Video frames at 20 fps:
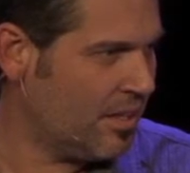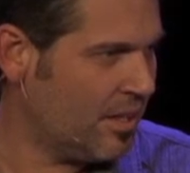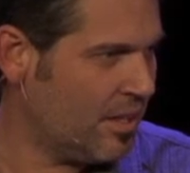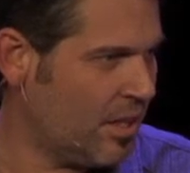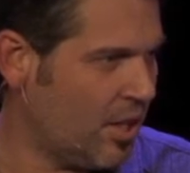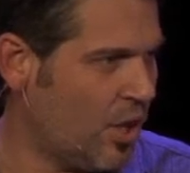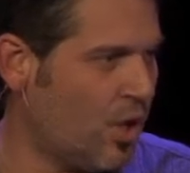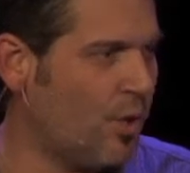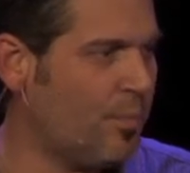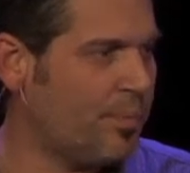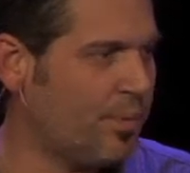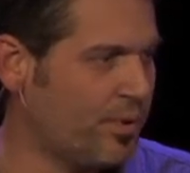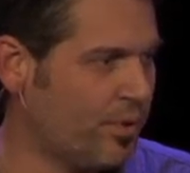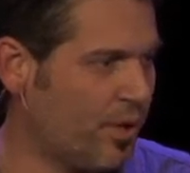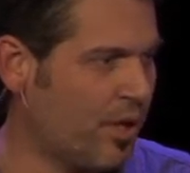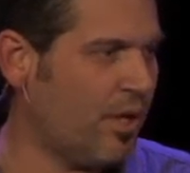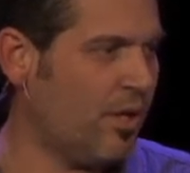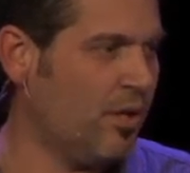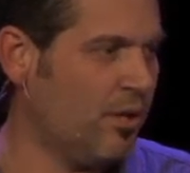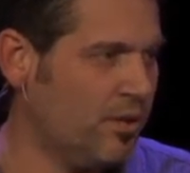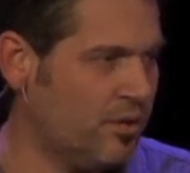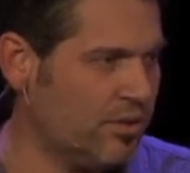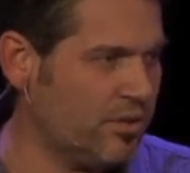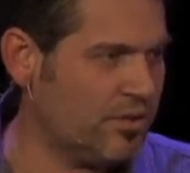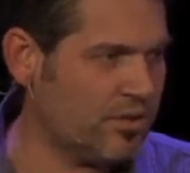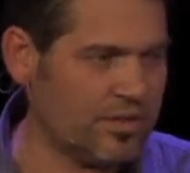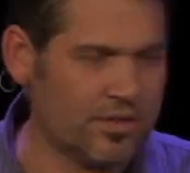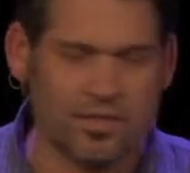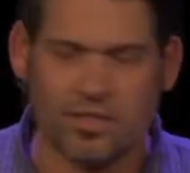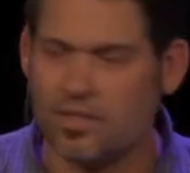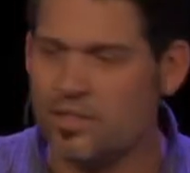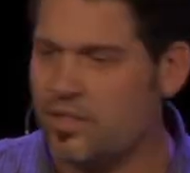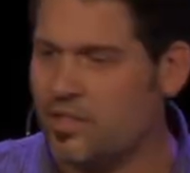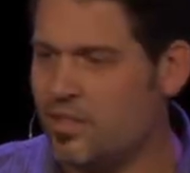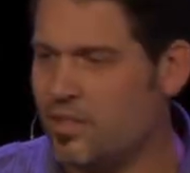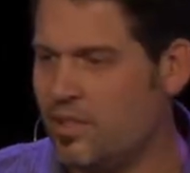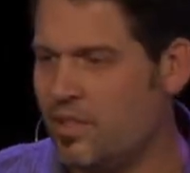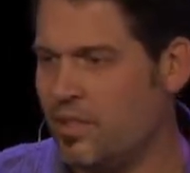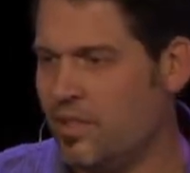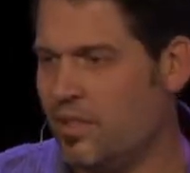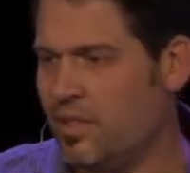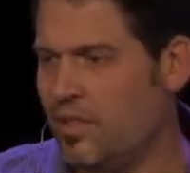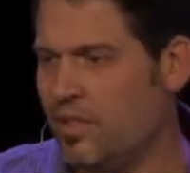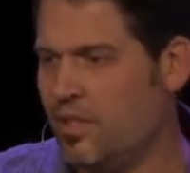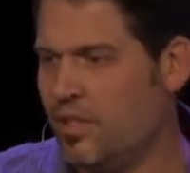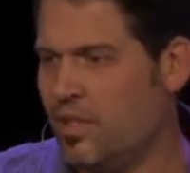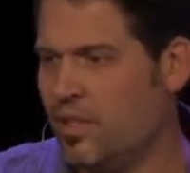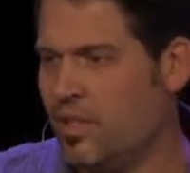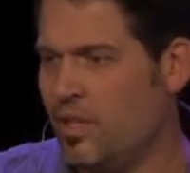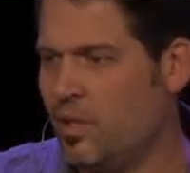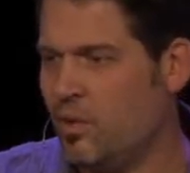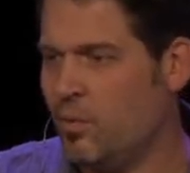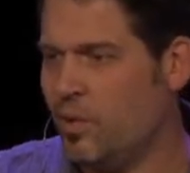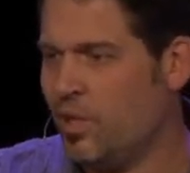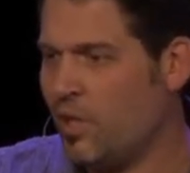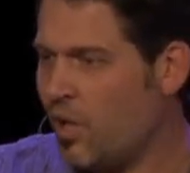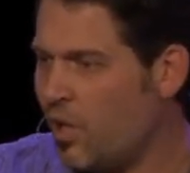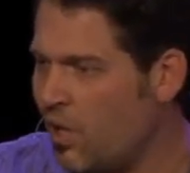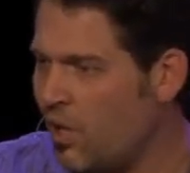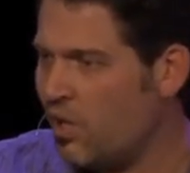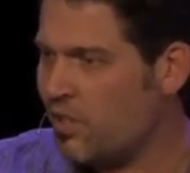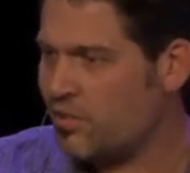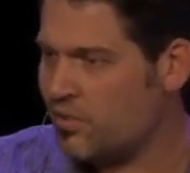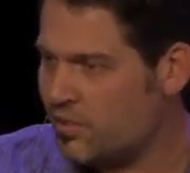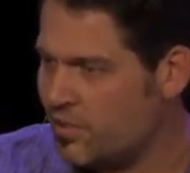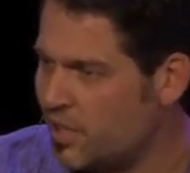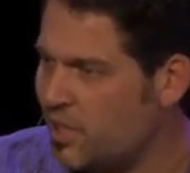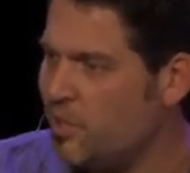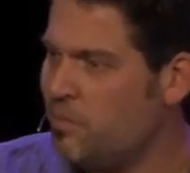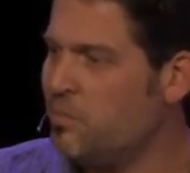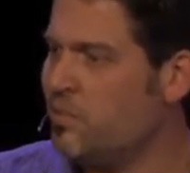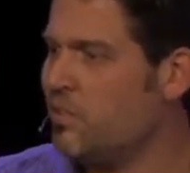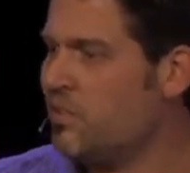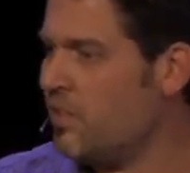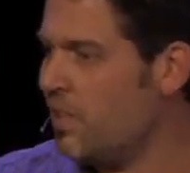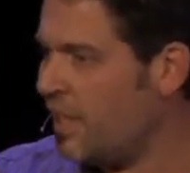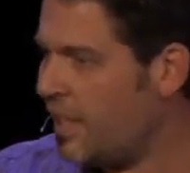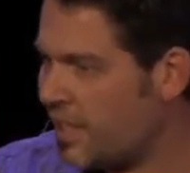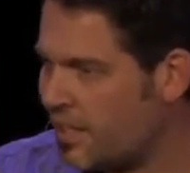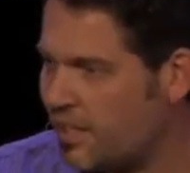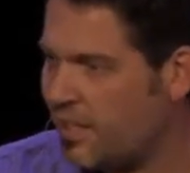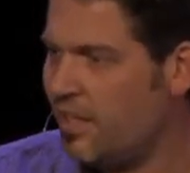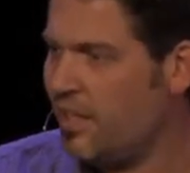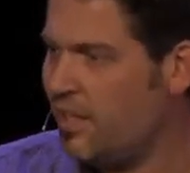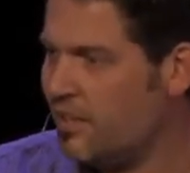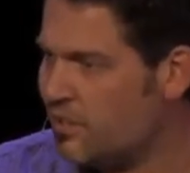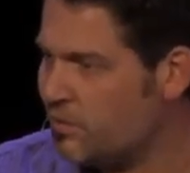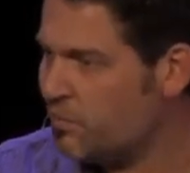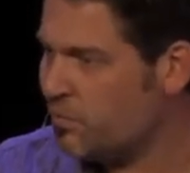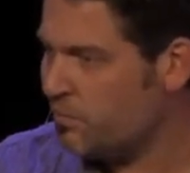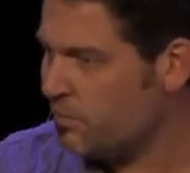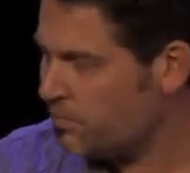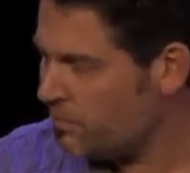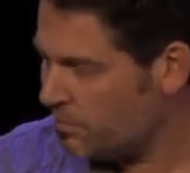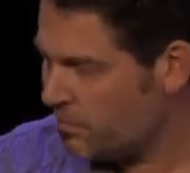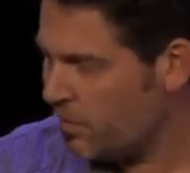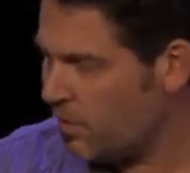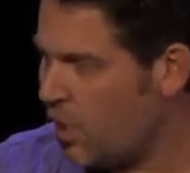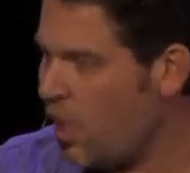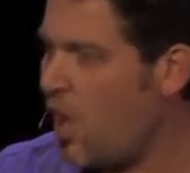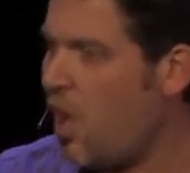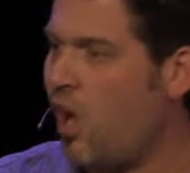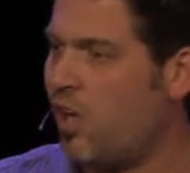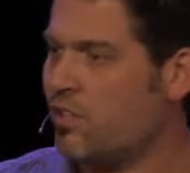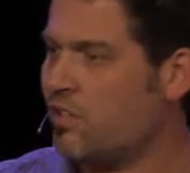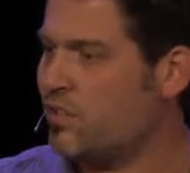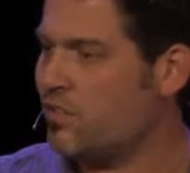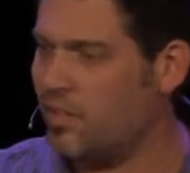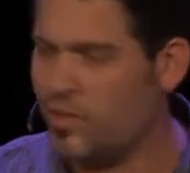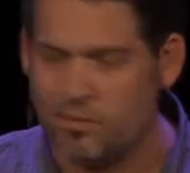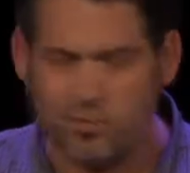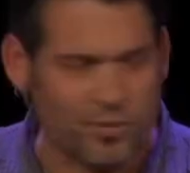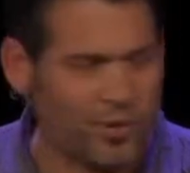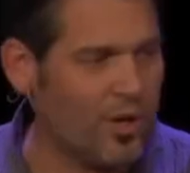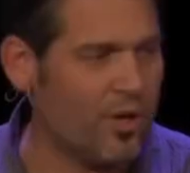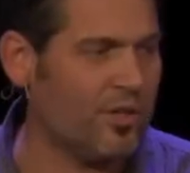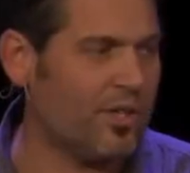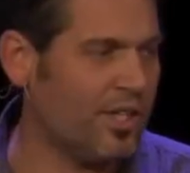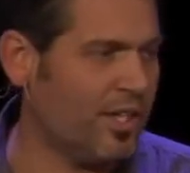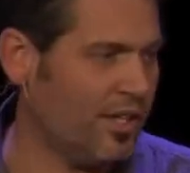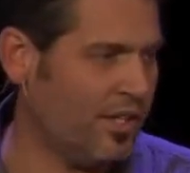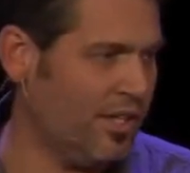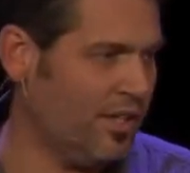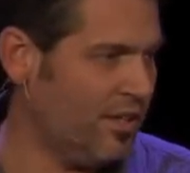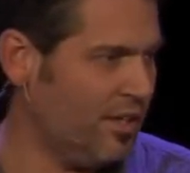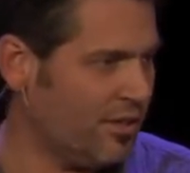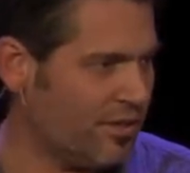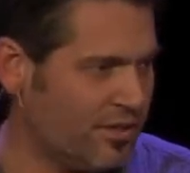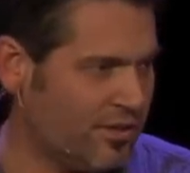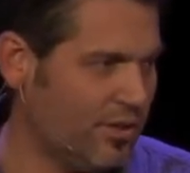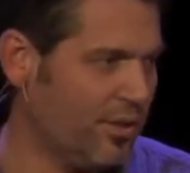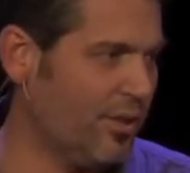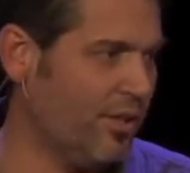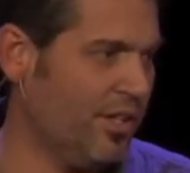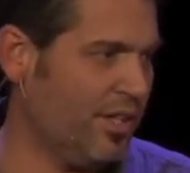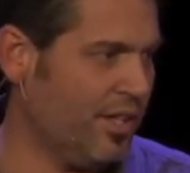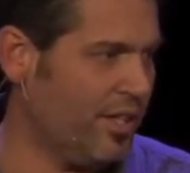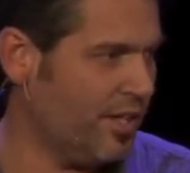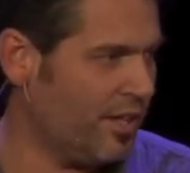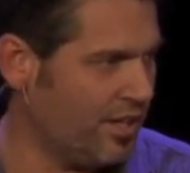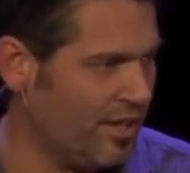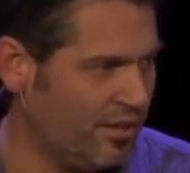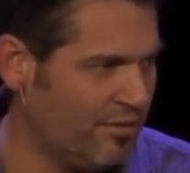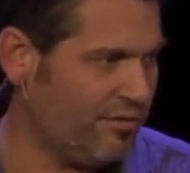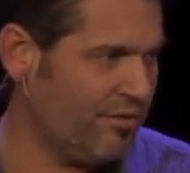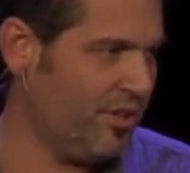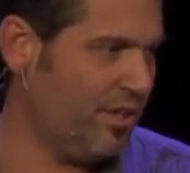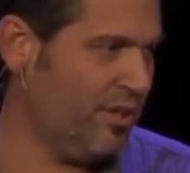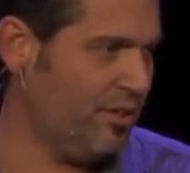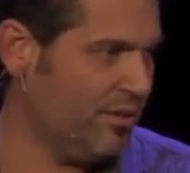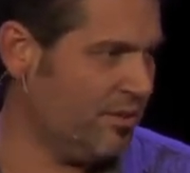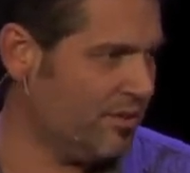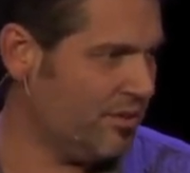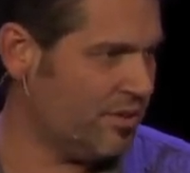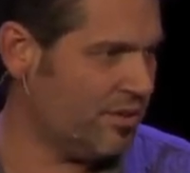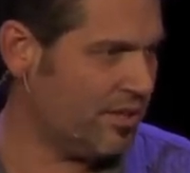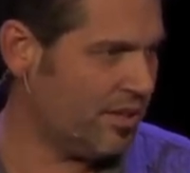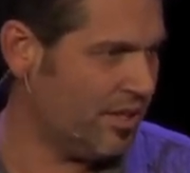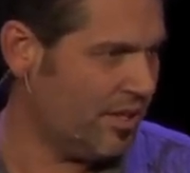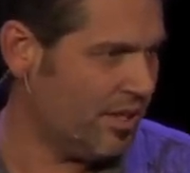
Hope grows when all seems like is lost and broken and distorted and confused.